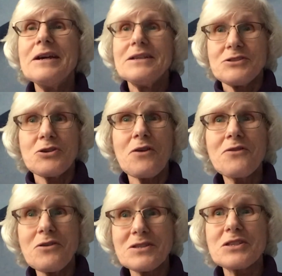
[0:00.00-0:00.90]
So I've
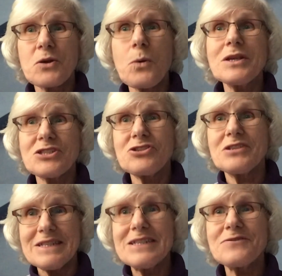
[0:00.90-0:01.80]
got some
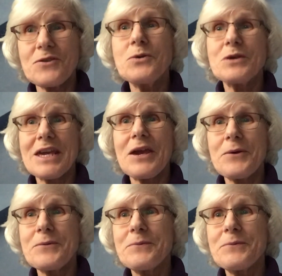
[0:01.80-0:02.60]
questions for you.